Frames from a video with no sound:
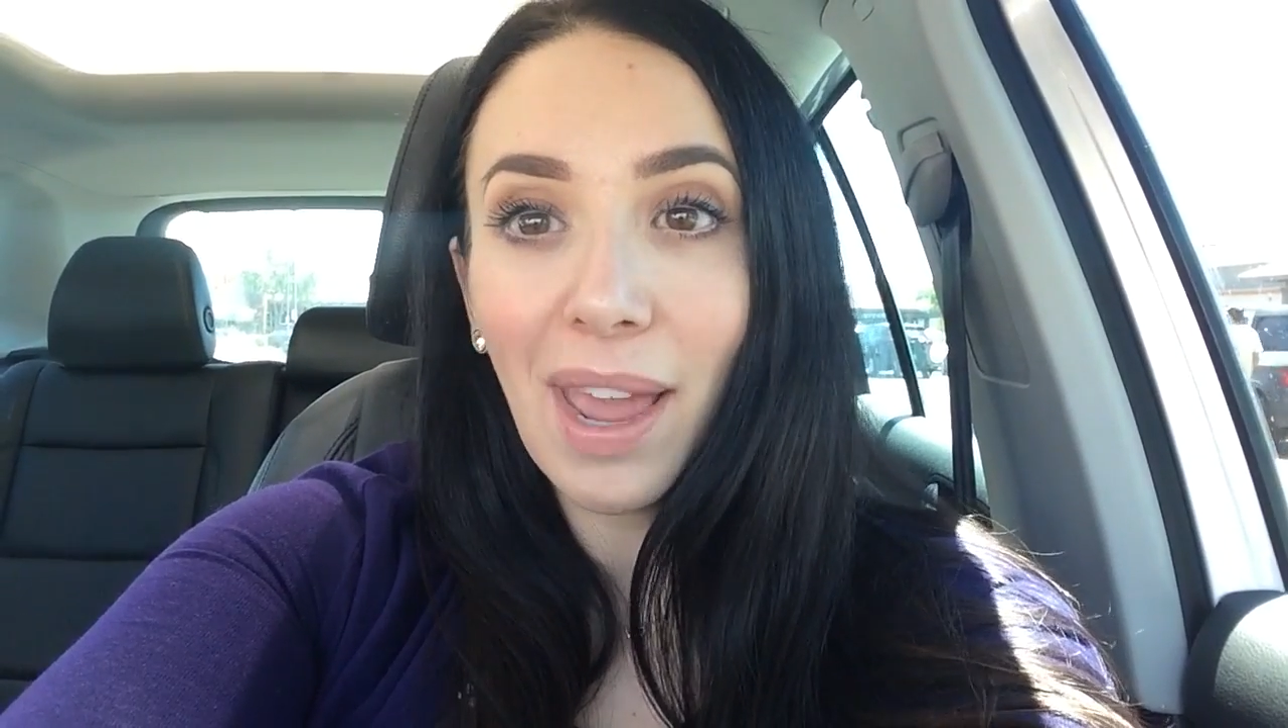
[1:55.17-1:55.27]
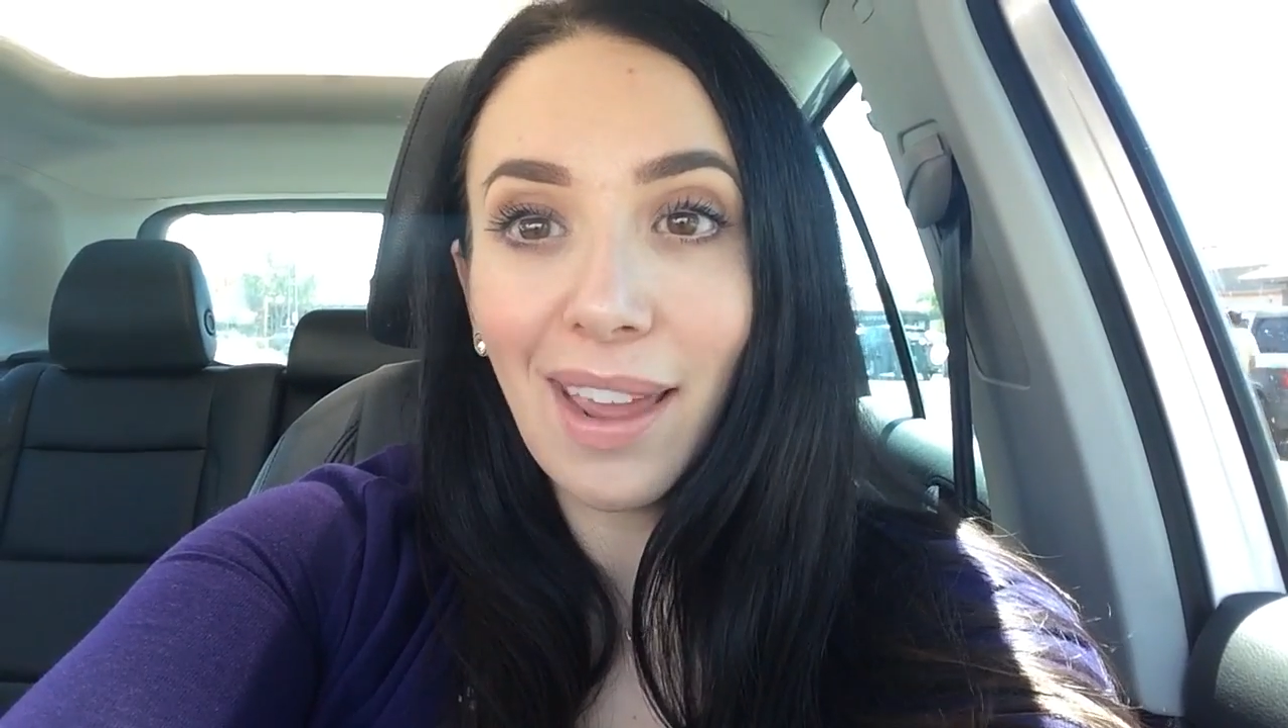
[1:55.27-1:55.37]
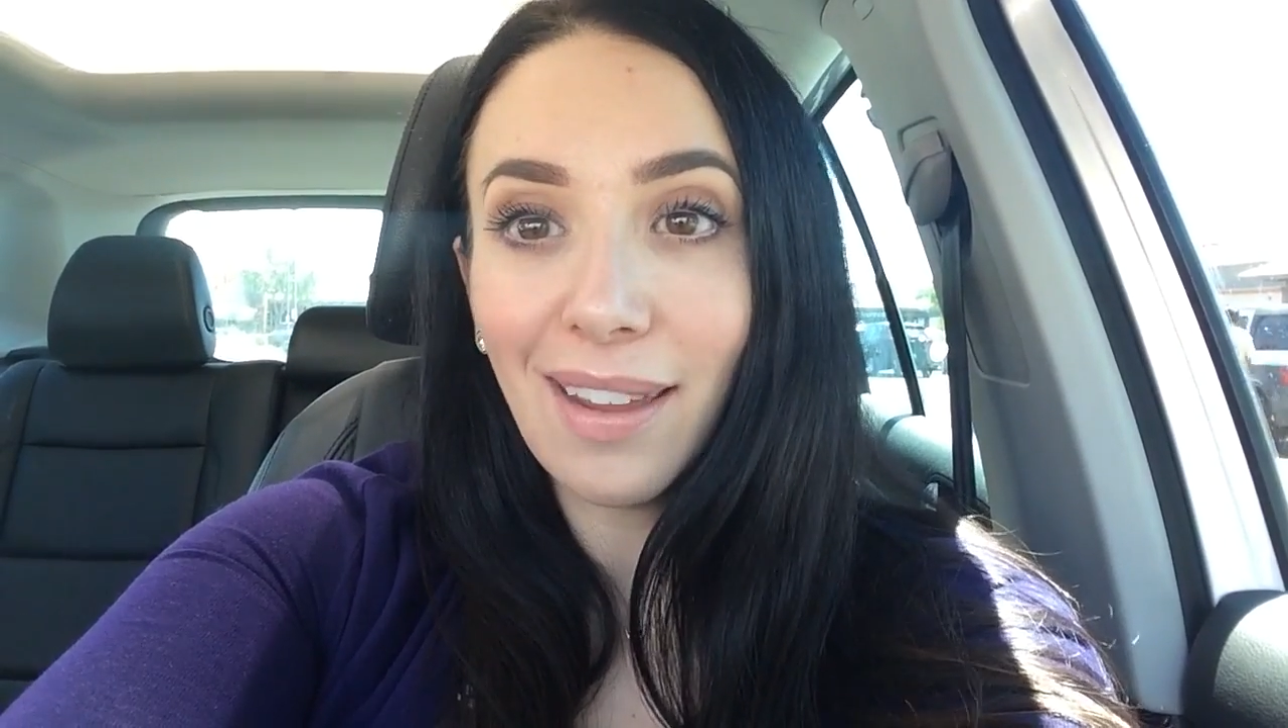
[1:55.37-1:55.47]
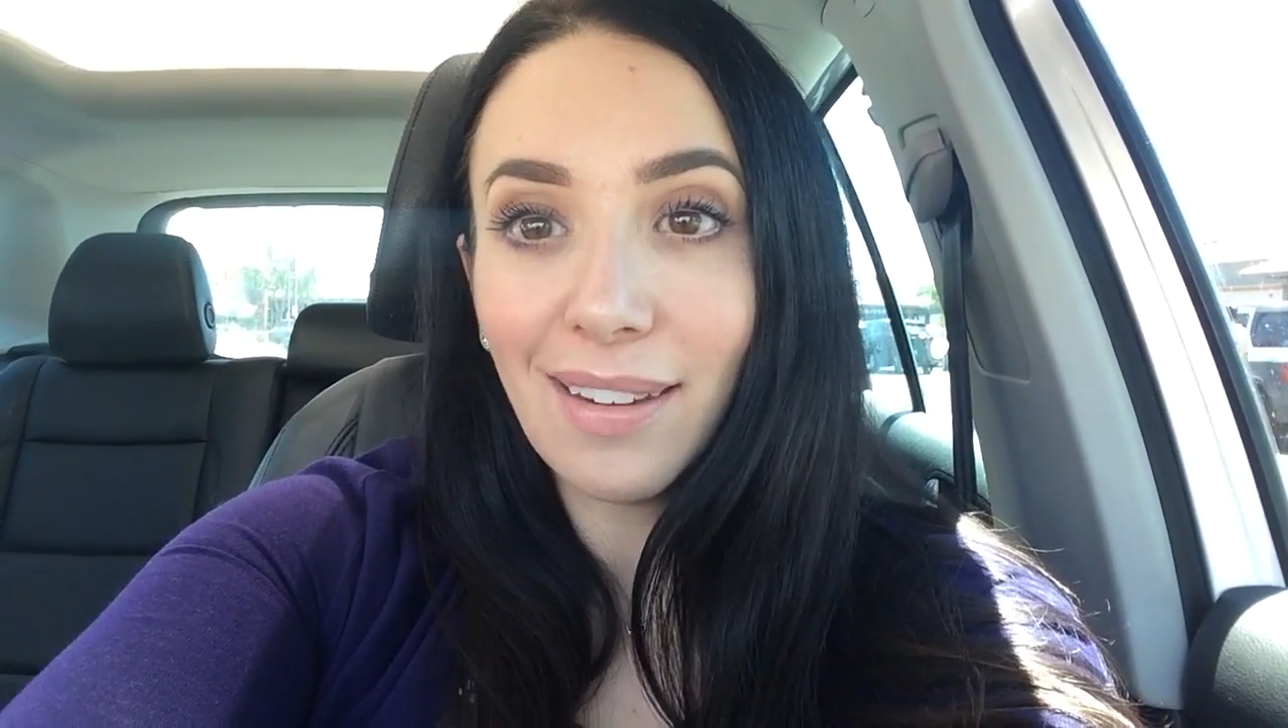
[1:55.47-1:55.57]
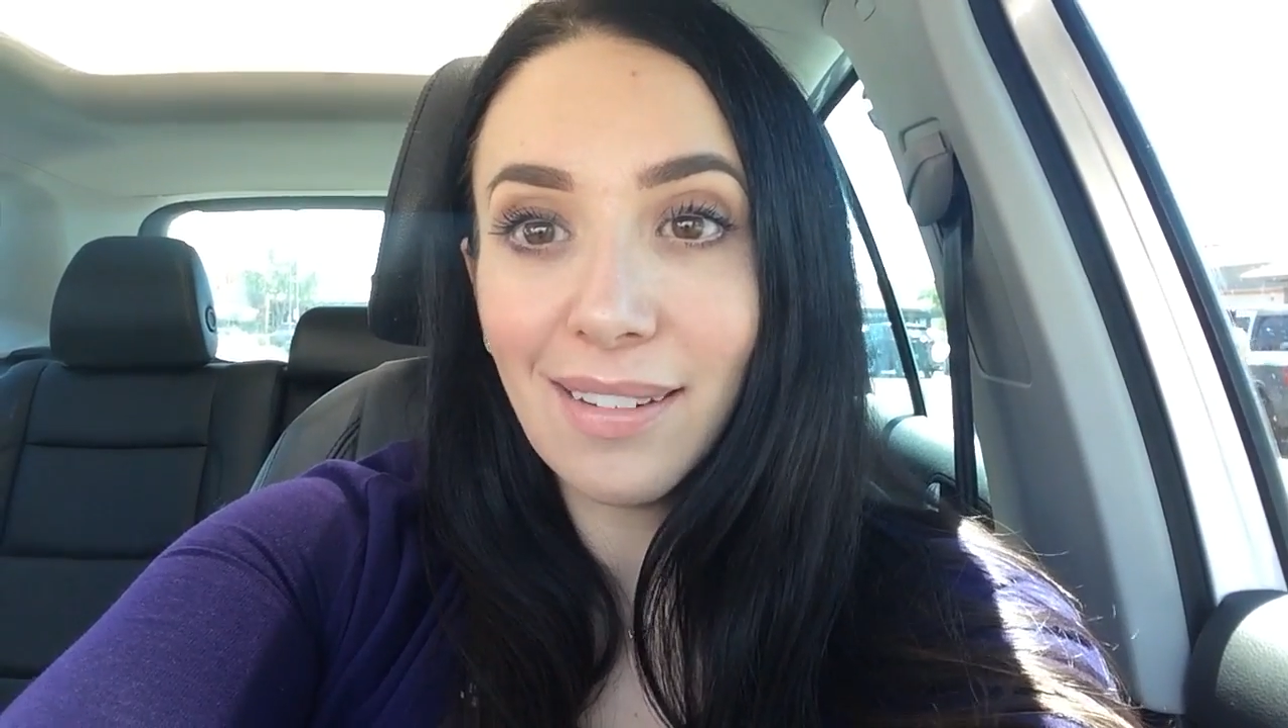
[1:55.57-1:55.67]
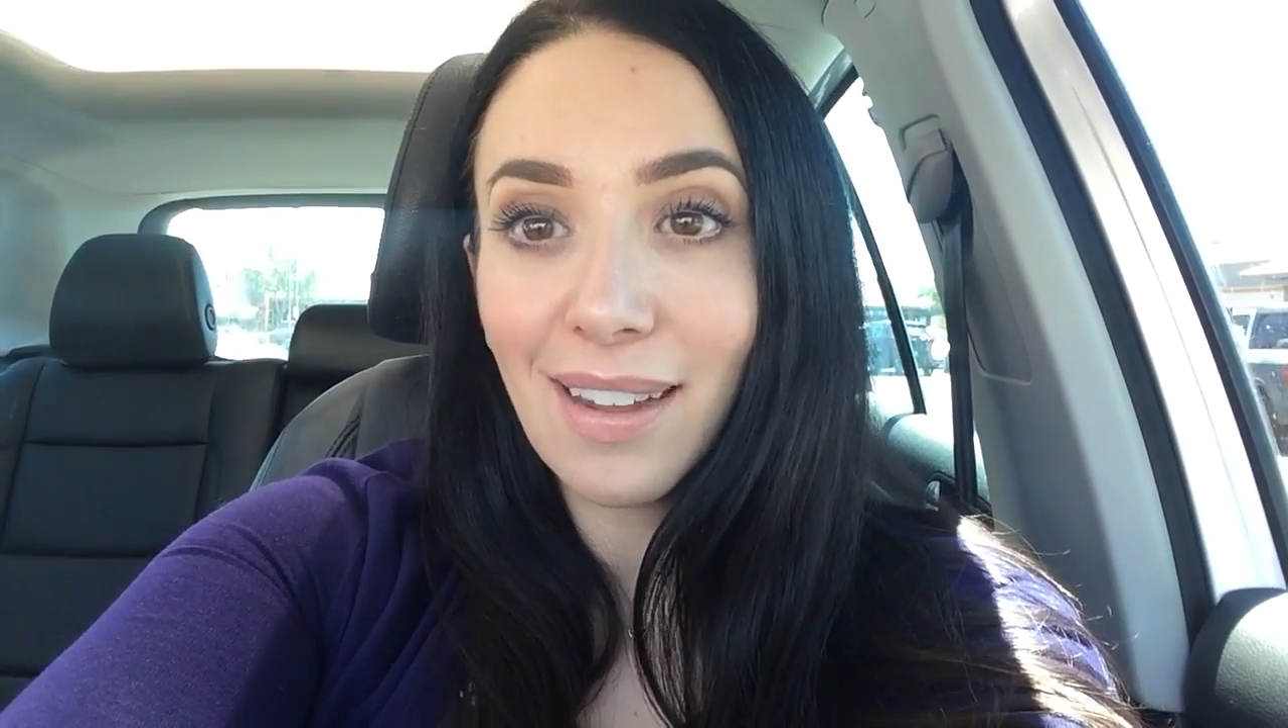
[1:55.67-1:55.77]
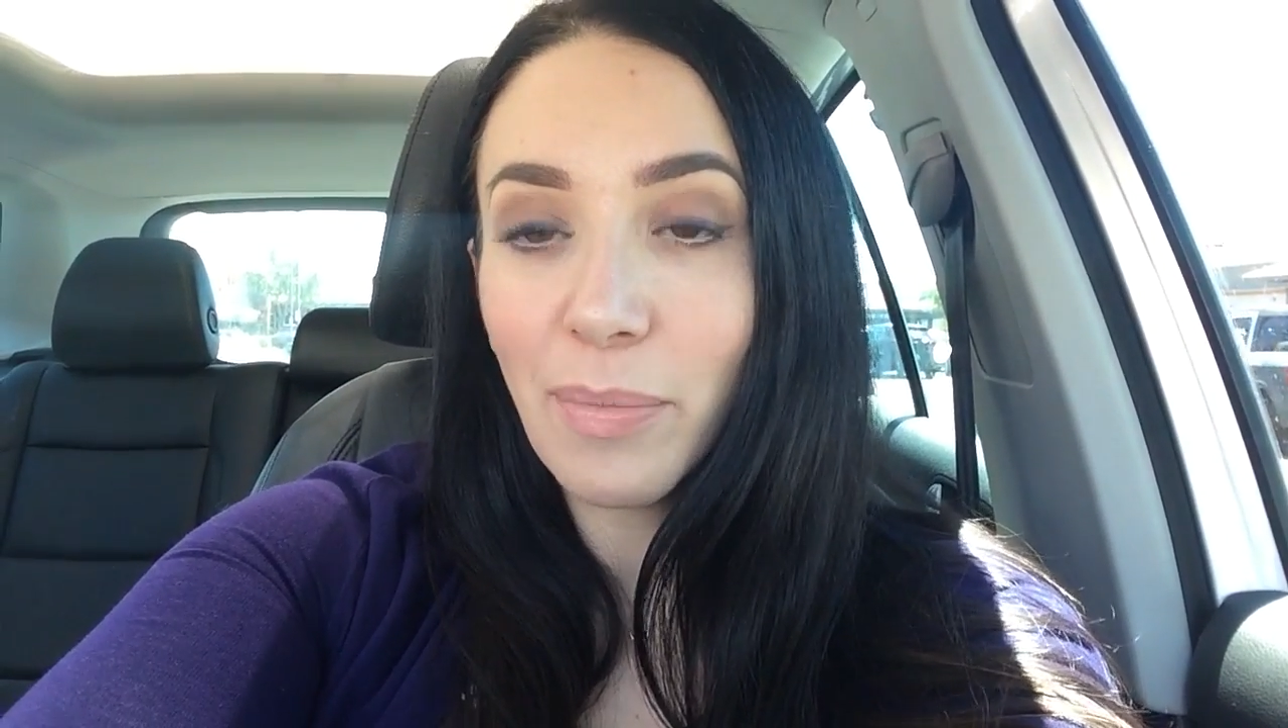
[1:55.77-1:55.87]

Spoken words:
pain.